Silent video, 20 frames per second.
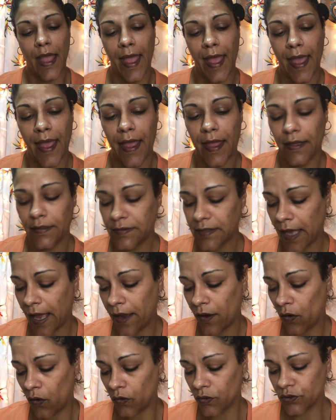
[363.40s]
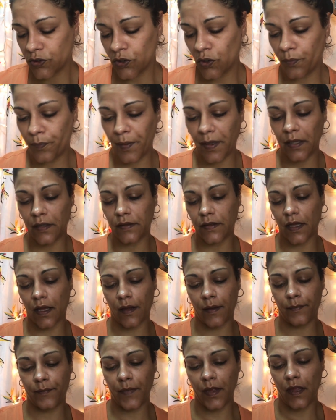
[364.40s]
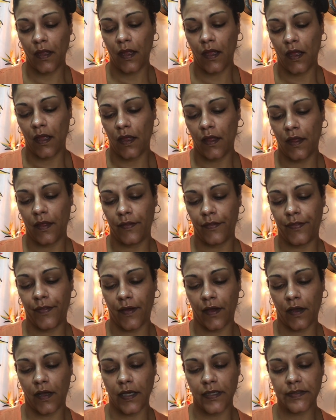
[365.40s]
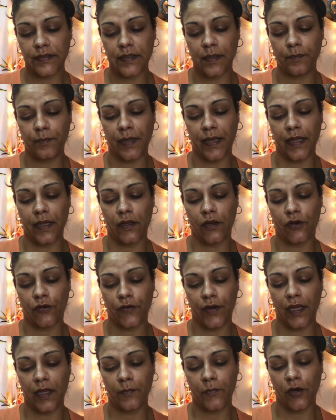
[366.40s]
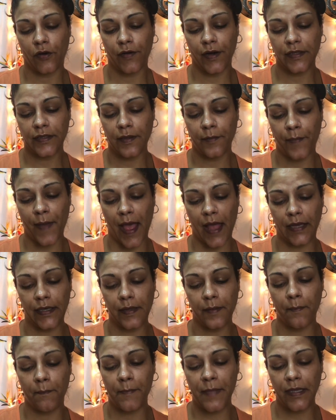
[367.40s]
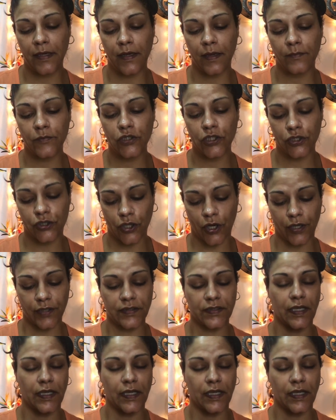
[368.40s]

And I also picked up the Custom Blend Cream Correct the Palette Medium to Dark